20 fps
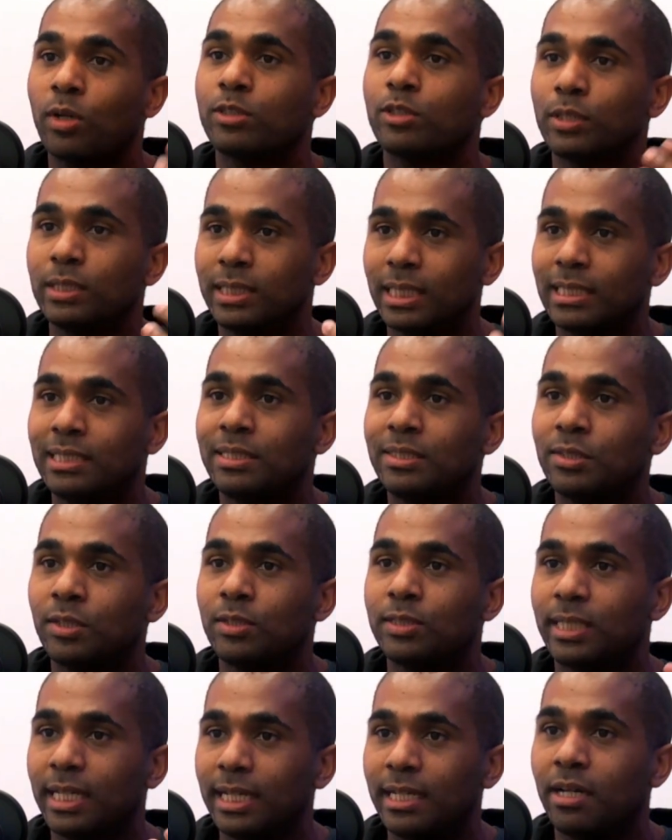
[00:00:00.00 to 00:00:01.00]
traditional
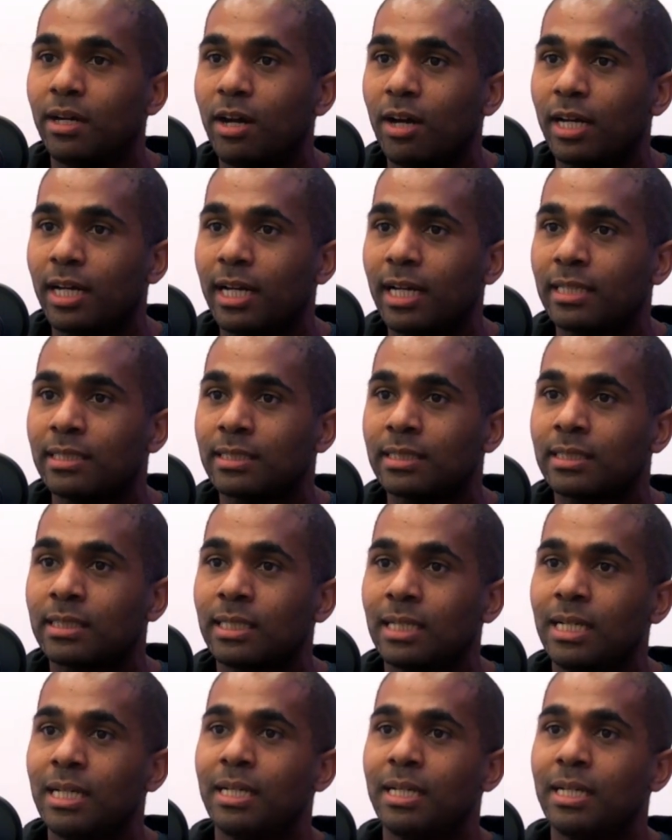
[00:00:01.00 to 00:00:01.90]
data audience.